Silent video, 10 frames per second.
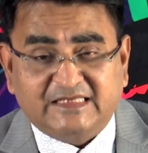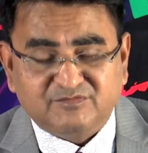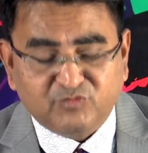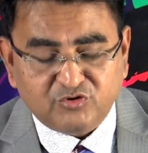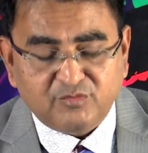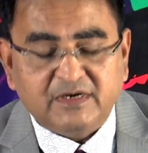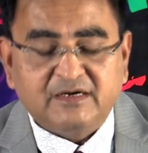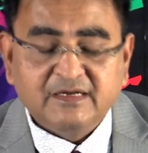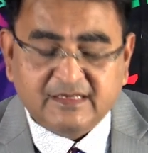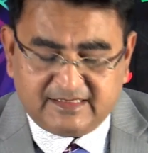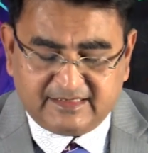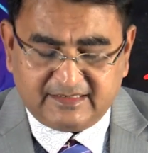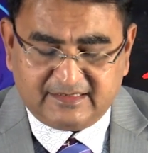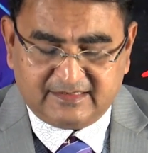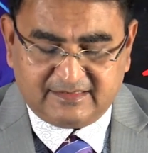as monomer
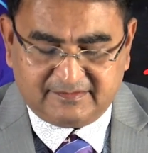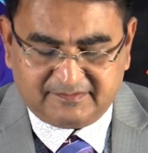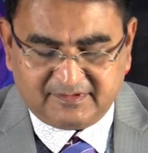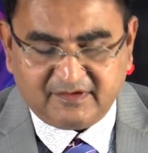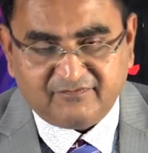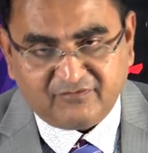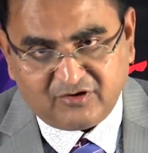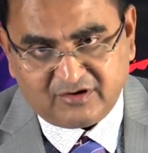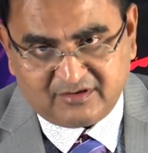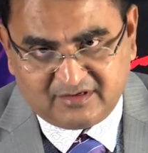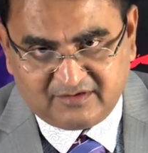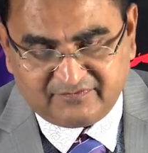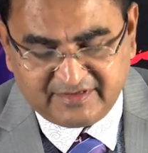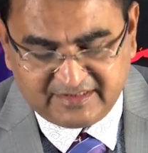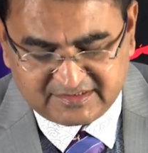eh, for
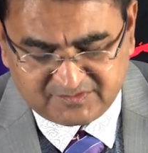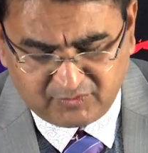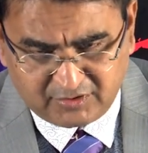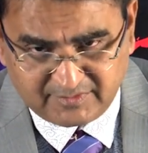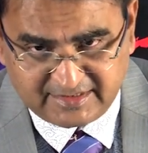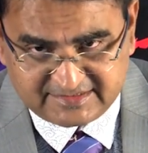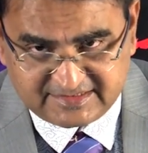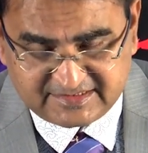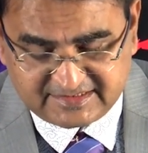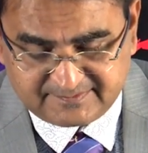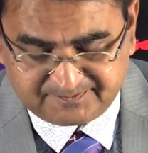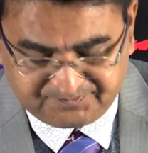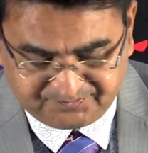various polymerization